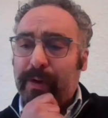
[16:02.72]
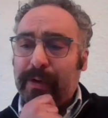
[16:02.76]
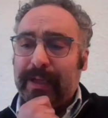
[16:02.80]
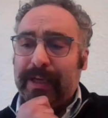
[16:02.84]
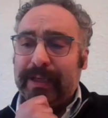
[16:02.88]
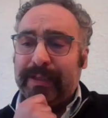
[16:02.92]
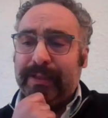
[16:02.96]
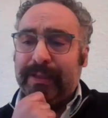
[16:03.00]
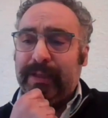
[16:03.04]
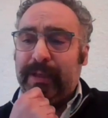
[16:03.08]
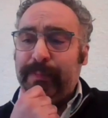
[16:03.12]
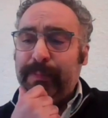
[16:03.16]
got
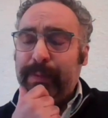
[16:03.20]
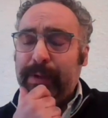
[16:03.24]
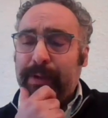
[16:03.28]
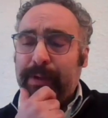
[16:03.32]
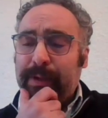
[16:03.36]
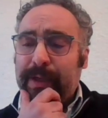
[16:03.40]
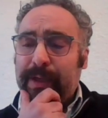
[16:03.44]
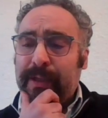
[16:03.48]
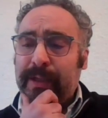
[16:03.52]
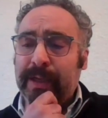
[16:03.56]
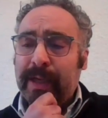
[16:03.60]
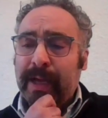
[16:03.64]
less than 1
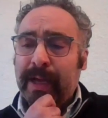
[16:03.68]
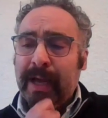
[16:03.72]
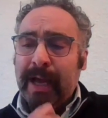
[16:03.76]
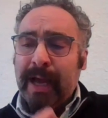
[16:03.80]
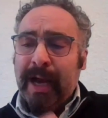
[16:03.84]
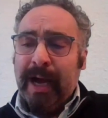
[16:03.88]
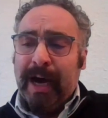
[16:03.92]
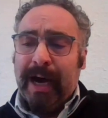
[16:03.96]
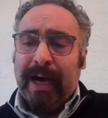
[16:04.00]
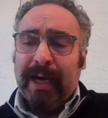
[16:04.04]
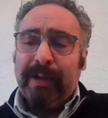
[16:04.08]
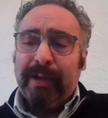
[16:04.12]
million.
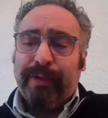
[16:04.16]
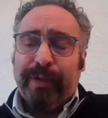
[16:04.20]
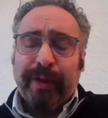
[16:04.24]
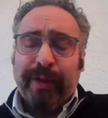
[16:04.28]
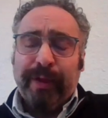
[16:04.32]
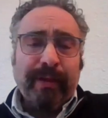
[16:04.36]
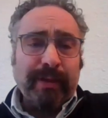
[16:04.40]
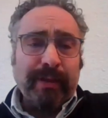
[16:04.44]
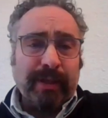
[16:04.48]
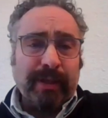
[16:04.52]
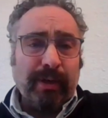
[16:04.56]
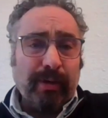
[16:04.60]
I
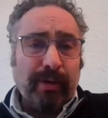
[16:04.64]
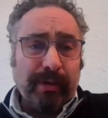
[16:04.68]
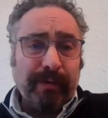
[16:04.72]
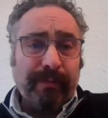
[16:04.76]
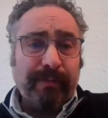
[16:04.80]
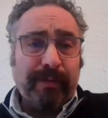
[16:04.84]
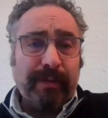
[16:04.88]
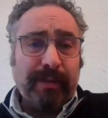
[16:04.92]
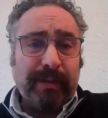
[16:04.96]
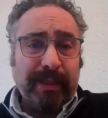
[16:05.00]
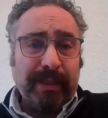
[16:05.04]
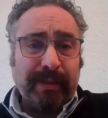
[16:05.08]
think there's a lot
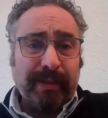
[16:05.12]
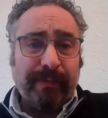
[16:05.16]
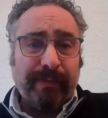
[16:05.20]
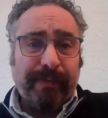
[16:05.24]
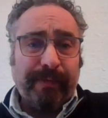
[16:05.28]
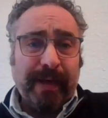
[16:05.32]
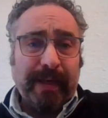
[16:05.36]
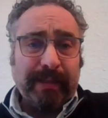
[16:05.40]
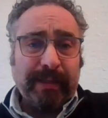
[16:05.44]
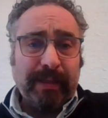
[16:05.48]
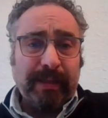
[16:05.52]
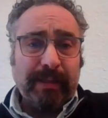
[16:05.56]
of
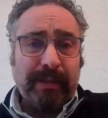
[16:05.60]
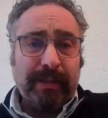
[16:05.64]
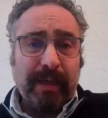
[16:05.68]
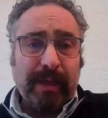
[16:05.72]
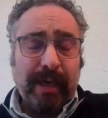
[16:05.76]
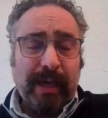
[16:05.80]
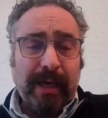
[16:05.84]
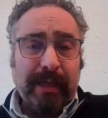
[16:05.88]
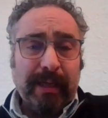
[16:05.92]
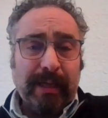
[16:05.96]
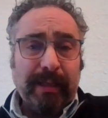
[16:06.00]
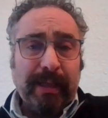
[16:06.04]

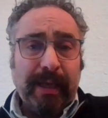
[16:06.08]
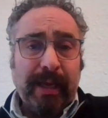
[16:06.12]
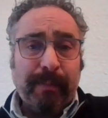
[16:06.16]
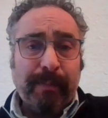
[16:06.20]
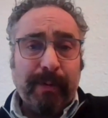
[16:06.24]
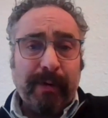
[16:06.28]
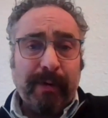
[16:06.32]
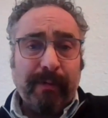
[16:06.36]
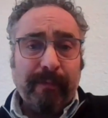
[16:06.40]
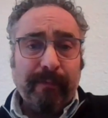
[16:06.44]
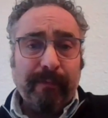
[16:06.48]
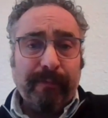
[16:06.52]
disaffected
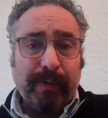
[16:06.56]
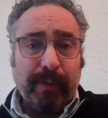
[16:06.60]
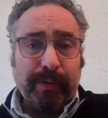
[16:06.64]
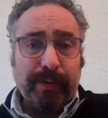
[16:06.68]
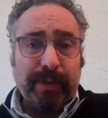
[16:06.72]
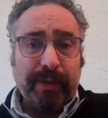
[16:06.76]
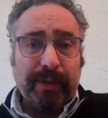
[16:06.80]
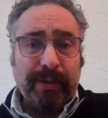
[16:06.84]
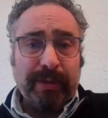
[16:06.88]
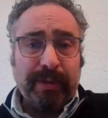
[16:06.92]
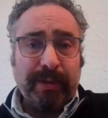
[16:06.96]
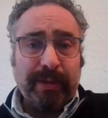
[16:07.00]
Labour
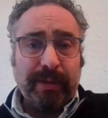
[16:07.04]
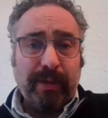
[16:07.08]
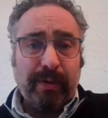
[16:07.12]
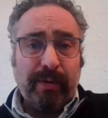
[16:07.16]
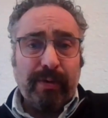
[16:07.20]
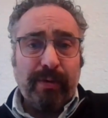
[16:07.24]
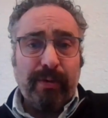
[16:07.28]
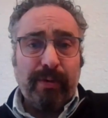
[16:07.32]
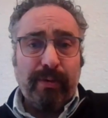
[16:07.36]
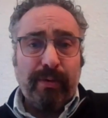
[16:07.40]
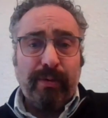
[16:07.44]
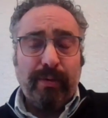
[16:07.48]
voters
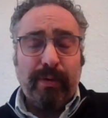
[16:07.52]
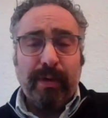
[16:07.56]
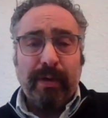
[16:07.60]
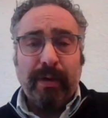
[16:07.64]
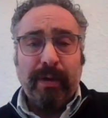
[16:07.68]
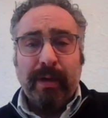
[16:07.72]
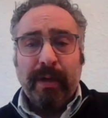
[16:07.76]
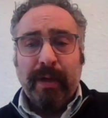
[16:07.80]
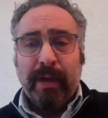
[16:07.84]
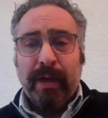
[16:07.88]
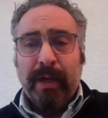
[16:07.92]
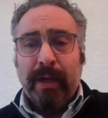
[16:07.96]
who,
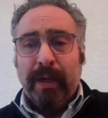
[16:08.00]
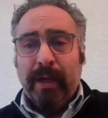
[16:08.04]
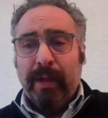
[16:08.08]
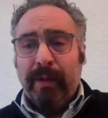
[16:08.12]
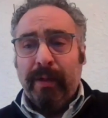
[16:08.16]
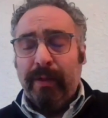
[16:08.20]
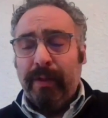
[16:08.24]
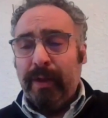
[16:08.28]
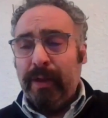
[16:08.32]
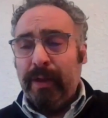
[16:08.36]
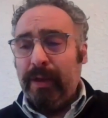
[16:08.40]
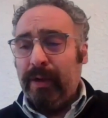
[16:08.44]

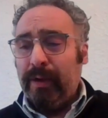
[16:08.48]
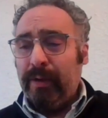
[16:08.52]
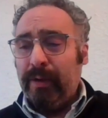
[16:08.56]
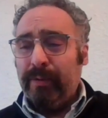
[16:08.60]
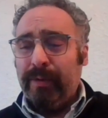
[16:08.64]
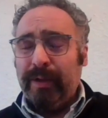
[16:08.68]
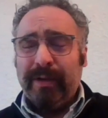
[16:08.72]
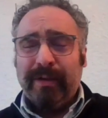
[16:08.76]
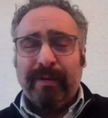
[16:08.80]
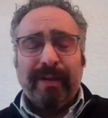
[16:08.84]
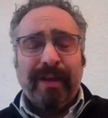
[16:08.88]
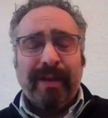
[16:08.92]

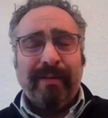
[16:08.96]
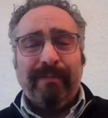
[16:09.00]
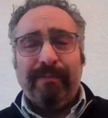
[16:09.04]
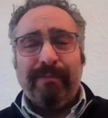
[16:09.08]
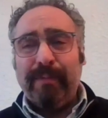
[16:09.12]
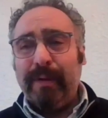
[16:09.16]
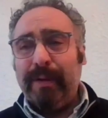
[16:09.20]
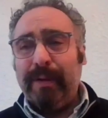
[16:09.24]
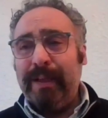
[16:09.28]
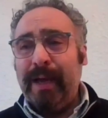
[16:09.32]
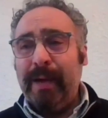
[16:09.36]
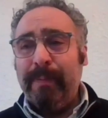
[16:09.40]

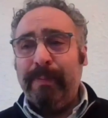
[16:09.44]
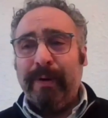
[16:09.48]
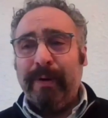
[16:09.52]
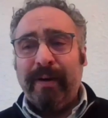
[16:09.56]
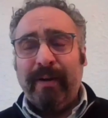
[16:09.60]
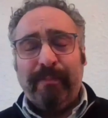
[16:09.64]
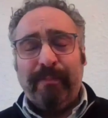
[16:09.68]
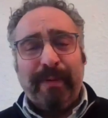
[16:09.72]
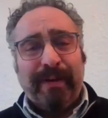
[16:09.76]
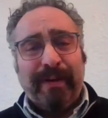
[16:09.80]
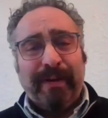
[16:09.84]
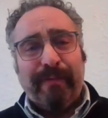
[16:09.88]

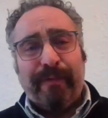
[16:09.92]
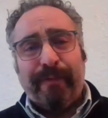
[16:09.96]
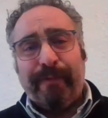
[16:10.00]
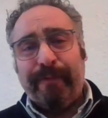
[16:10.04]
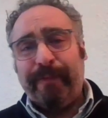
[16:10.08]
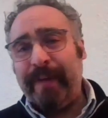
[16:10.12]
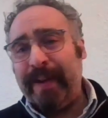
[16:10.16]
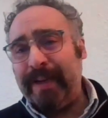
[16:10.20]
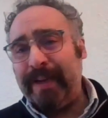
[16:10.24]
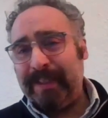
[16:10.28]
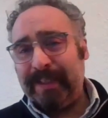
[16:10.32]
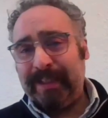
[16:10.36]
Labour have been
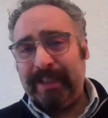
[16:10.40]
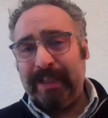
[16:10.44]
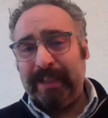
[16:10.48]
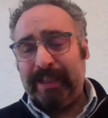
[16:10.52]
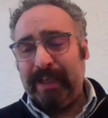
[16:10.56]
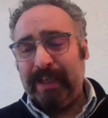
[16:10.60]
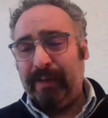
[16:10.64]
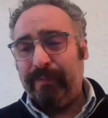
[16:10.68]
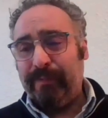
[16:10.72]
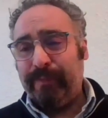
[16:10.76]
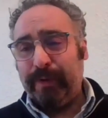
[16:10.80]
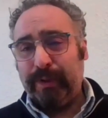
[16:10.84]

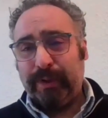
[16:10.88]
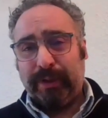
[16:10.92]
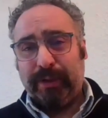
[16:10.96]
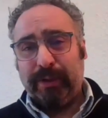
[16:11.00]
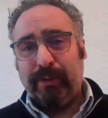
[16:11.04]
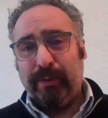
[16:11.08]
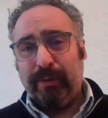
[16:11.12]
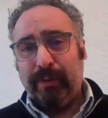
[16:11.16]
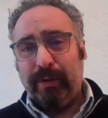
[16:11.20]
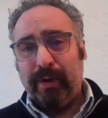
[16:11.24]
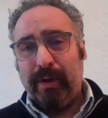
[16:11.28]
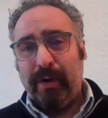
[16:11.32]
fence-sitting for
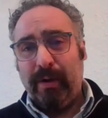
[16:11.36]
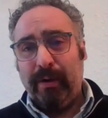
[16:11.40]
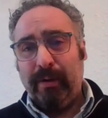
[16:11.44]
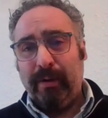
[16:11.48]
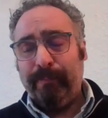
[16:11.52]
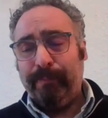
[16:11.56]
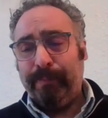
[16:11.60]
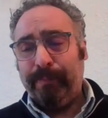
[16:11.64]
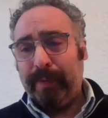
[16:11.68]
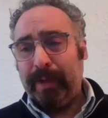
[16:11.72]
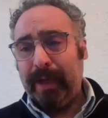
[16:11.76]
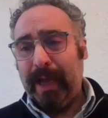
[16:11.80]
so
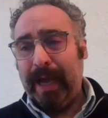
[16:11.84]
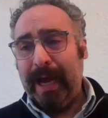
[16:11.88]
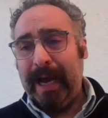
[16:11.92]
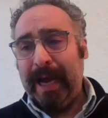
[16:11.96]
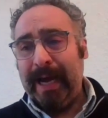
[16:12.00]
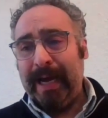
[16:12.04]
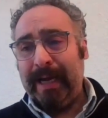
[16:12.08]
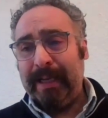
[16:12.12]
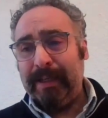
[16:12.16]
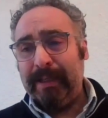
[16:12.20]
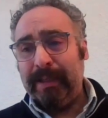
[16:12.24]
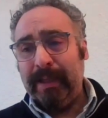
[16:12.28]
long.
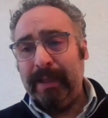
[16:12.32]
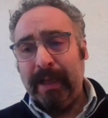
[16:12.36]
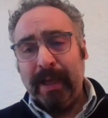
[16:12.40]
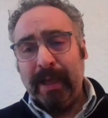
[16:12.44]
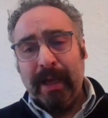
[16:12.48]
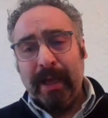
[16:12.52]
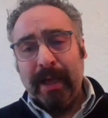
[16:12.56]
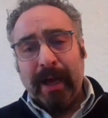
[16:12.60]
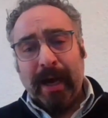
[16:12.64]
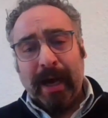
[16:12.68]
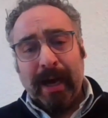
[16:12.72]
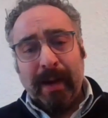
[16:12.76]
And
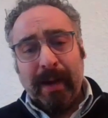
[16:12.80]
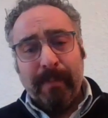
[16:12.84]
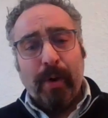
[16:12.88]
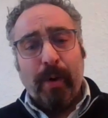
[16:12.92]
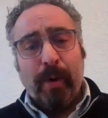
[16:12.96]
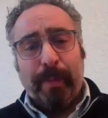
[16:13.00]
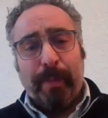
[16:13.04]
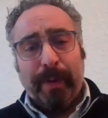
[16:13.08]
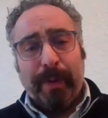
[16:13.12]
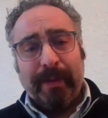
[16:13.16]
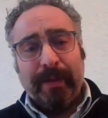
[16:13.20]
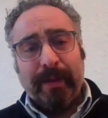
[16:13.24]
I'm
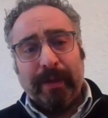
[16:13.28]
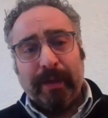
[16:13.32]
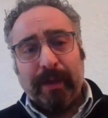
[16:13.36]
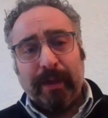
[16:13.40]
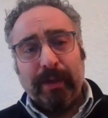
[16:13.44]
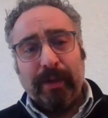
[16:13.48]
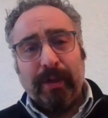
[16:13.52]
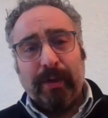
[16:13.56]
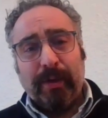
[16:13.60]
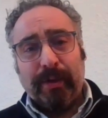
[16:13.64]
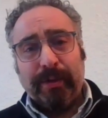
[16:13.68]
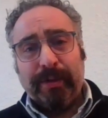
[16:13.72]
hoping that
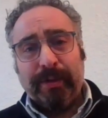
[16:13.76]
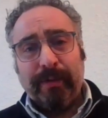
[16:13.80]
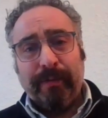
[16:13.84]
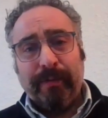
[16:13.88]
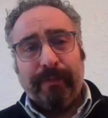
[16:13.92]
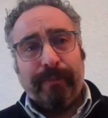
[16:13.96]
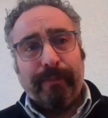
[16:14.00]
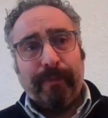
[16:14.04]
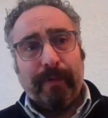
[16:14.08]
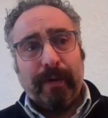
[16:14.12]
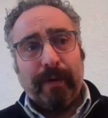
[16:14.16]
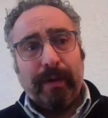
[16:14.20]
a lot
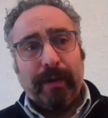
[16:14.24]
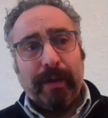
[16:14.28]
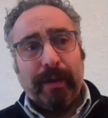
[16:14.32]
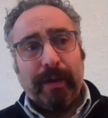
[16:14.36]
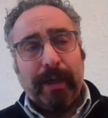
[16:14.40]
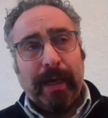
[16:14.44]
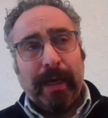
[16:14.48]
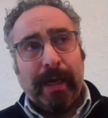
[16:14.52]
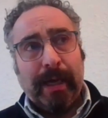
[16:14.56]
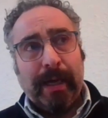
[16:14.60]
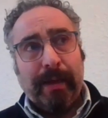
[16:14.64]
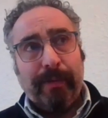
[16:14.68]
of
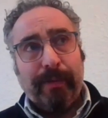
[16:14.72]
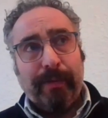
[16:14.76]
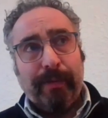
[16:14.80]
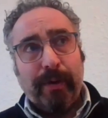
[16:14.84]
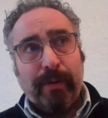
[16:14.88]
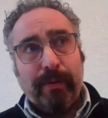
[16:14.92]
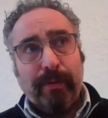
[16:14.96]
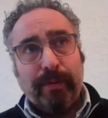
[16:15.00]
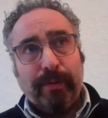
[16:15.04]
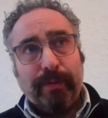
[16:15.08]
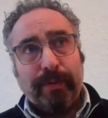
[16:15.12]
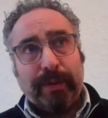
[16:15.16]

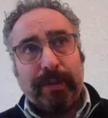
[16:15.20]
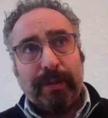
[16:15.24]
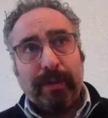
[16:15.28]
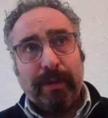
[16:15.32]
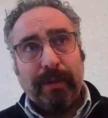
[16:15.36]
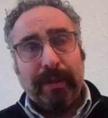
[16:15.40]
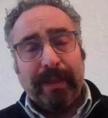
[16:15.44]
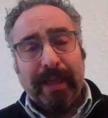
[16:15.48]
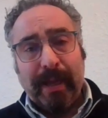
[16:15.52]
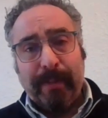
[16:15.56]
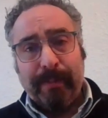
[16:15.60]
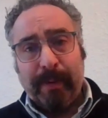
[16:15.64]
those
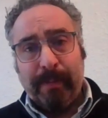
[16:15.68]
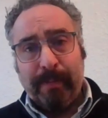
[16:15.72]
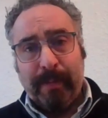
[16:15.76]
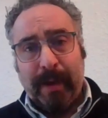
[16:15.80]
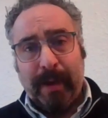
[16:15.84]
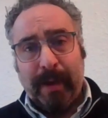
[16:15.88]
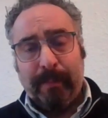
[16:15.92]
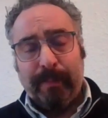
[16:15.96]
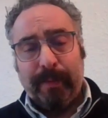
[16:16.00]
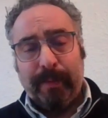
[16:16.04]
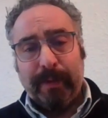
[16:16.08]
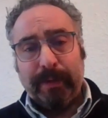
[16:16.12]
Labour
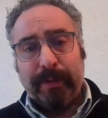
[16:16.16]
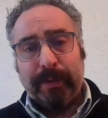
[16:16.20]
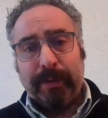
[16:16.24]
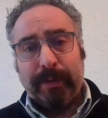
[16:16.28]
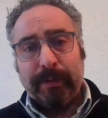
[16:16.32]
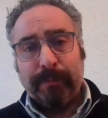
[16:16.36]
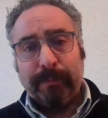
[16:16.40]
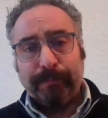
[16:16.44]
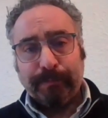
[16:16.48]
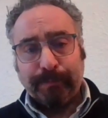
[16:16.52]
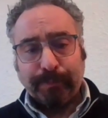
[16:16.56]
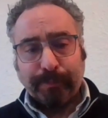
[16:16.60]

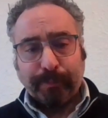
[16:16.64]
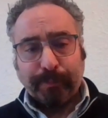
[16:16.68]
members,